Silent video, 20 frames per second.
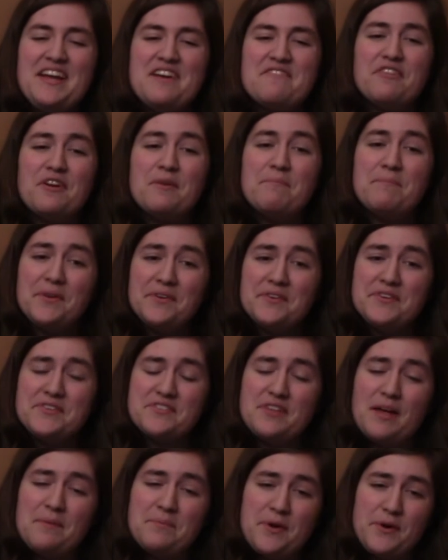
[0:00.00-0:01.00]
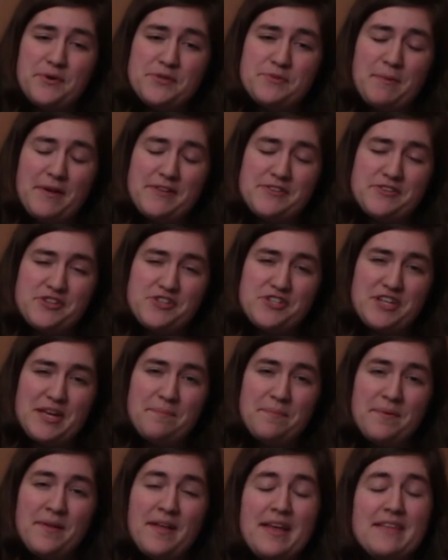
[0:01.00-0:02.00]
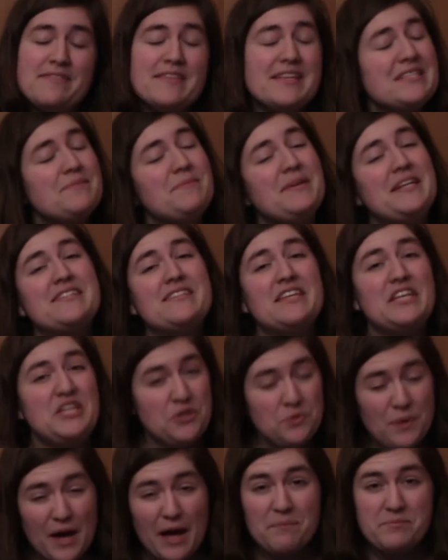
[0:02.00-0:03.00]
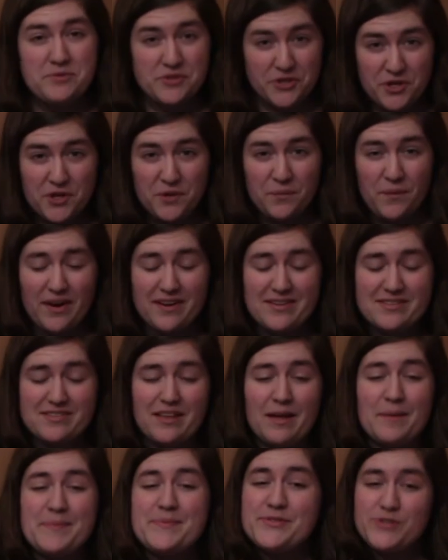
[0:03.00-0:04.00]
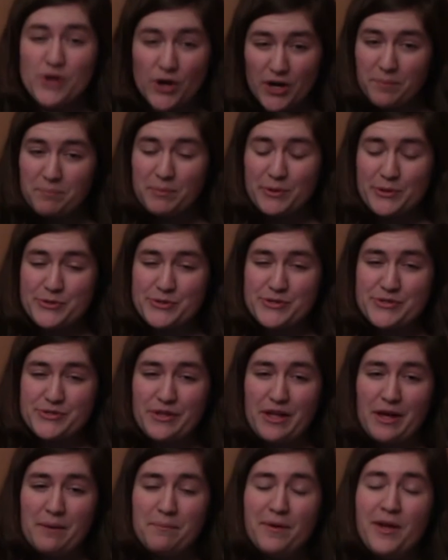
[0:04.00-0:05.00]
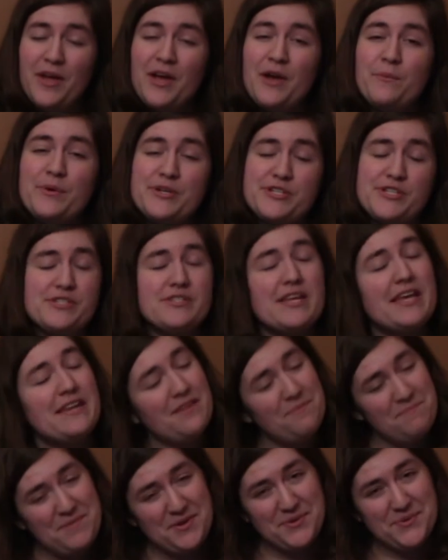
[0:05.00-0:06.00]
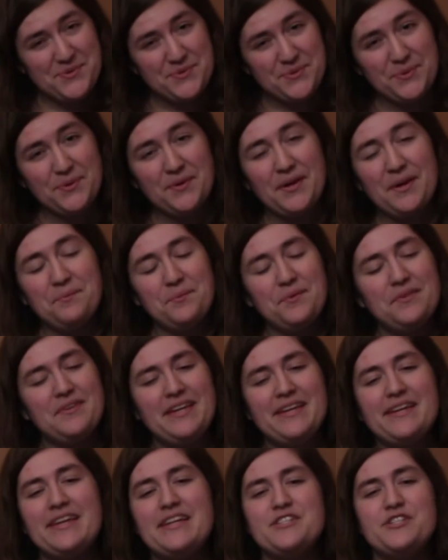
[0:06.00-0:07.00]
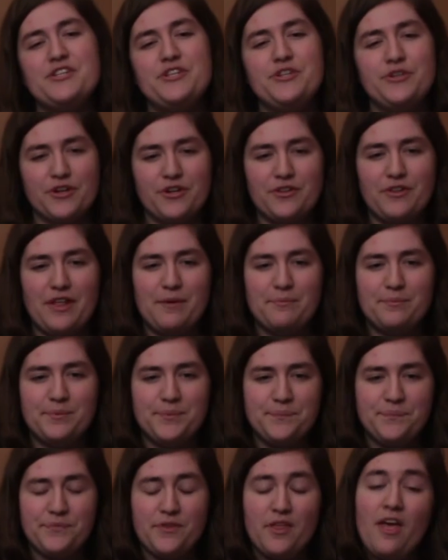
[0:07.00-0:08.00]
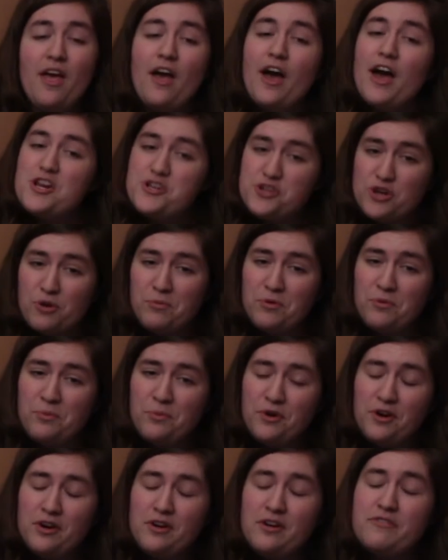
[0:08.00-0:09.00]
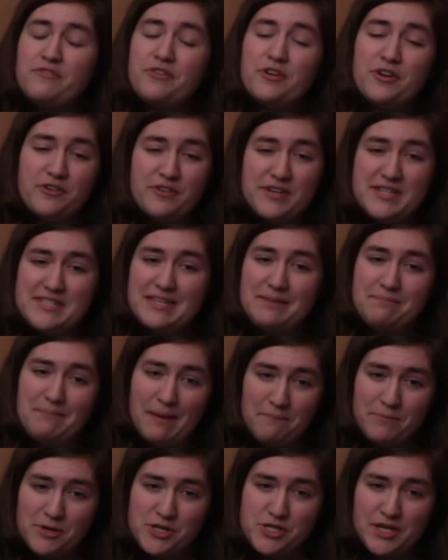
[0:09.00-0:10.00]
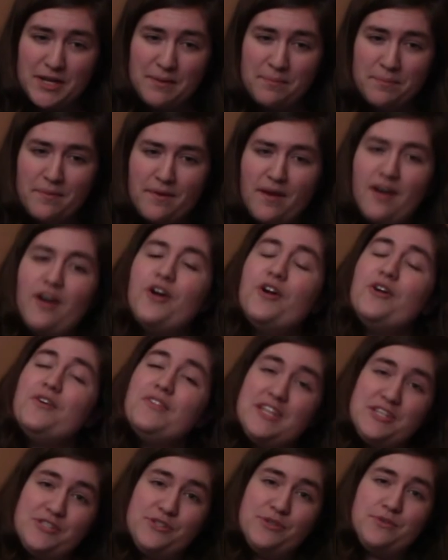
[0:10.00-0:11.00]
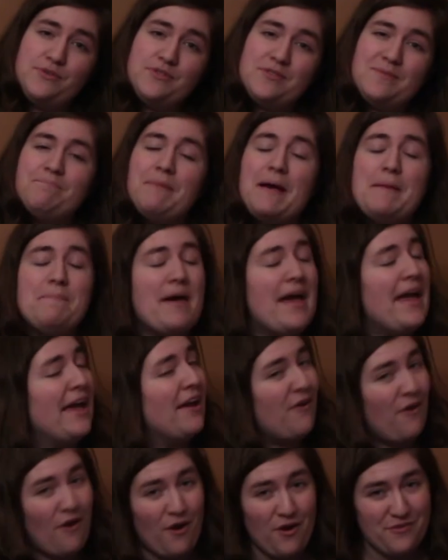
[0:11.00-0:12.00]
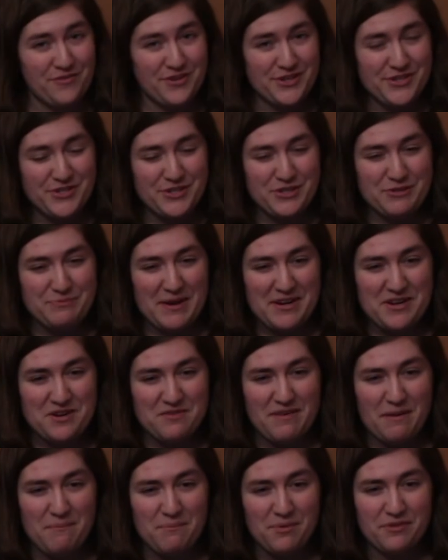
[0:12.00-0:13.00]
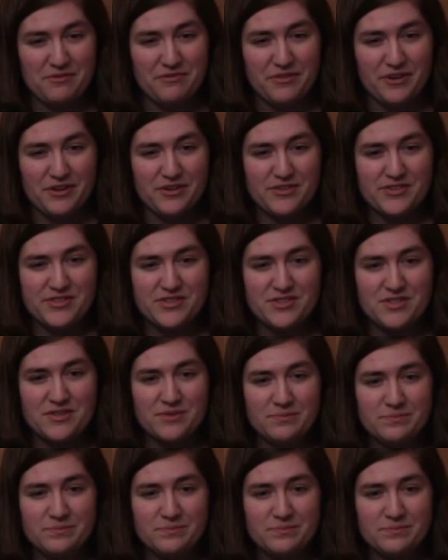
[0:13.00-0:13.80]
for a Builders Club co-sponsorship. This means that you helped your Kiwanis Club start a Builders Club, which is in the middle school and will lead into your club. A Dome Award for increasing membership, early dues by paying all of your dues by November 1st,